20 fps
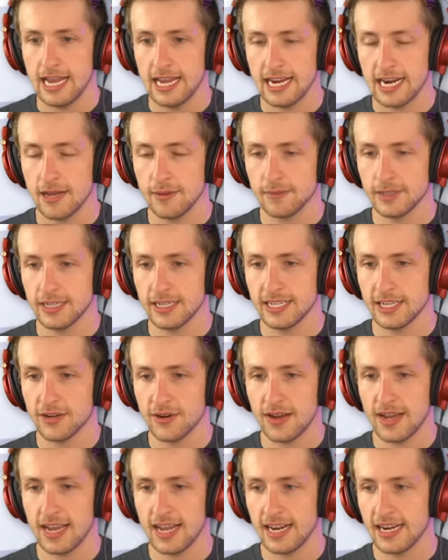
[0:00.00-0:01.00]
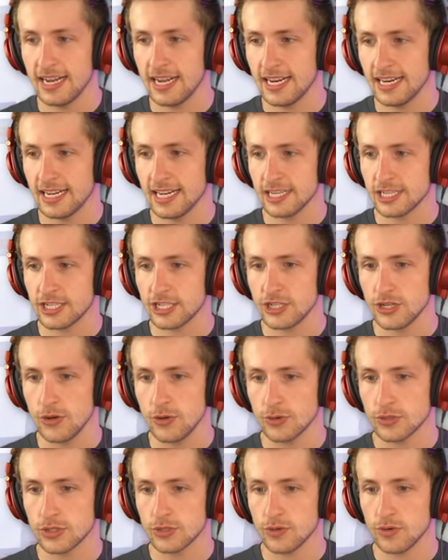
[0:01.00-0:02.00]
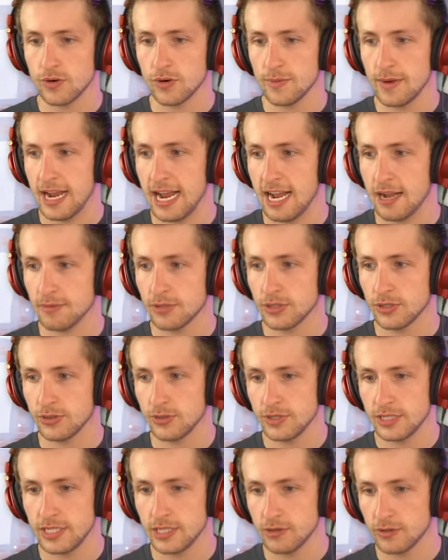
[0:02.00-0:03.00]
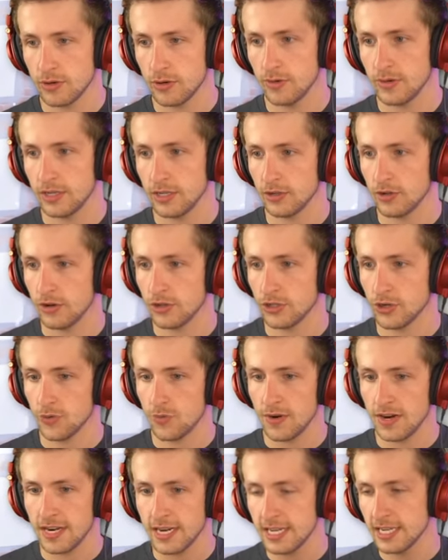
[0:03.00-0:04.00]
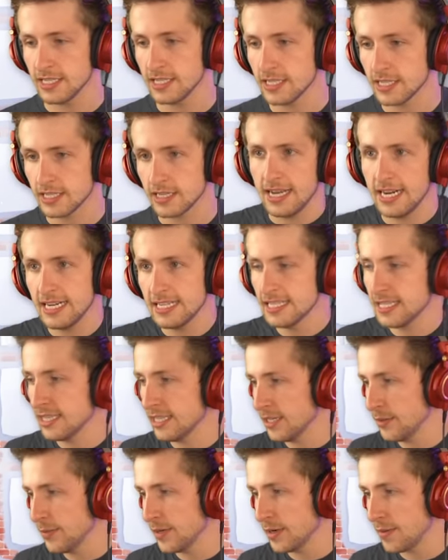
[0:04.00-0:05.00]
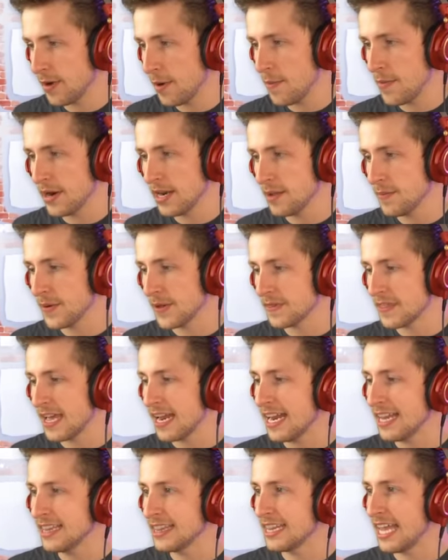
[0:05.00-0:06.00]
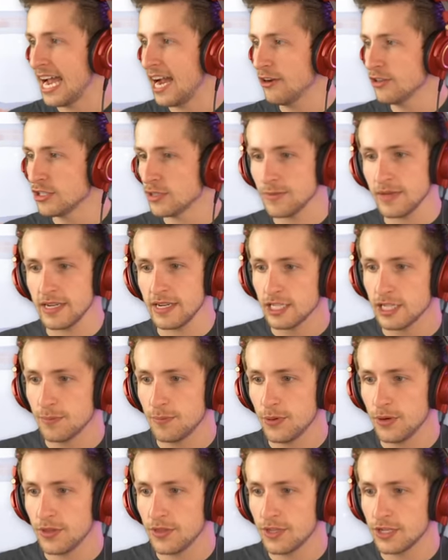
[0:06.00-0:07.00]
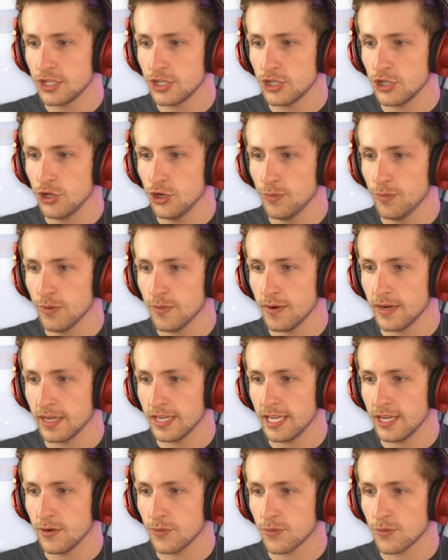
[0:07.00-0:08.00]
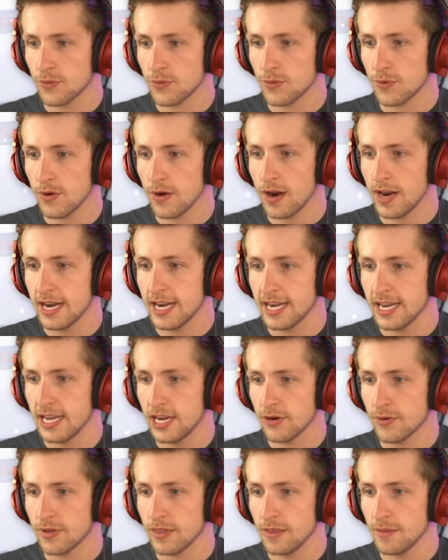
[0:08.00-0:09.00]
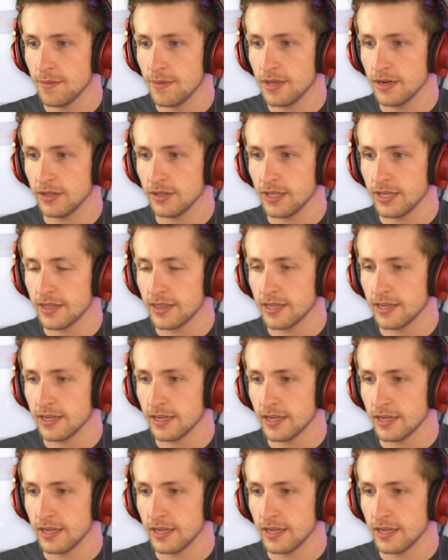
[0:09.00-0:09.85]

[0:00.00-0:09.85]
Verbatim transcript: And I'm gonna go ahead and get Snowstorm, Absolute Zero, and Larger Radius. It is a little bit of my money, but that allows me to put the Super Monkey right here in the middle, I think.